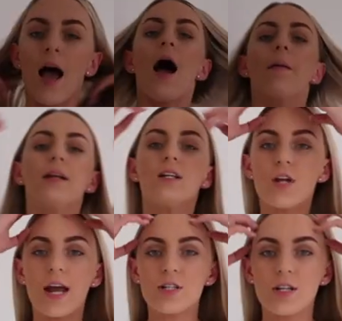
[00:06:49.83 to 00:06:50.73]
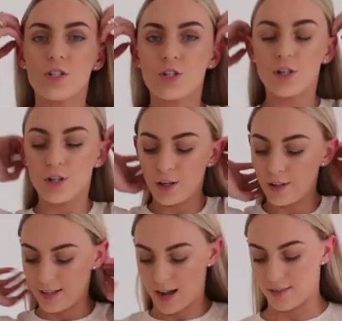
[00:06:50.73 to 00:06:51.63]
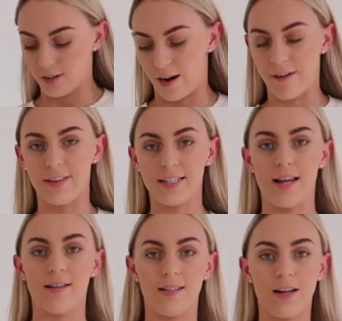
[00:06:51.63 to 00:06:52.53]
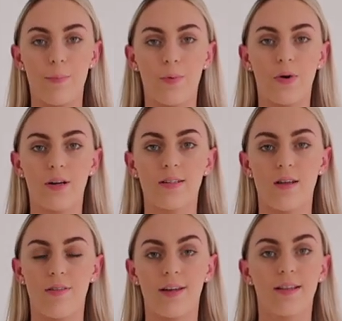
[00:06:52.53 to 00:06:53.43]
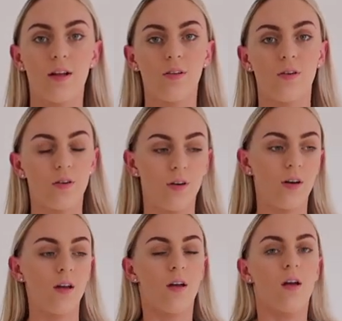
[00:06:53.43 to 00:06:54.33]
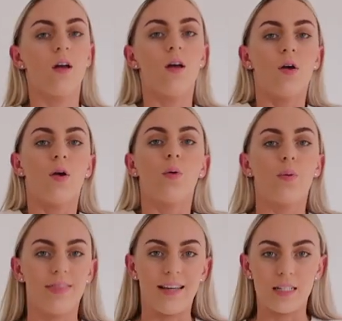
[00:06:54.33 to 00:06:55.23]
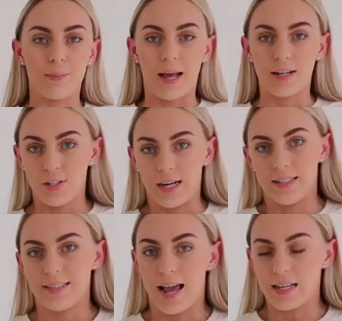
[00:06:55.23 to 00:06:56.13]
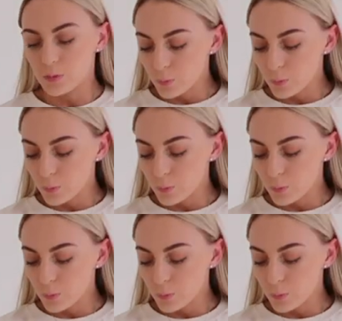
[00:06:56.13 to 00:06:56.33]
I'm going to change into the other graphic tees that I bought because I think they'll look good with these black jeans as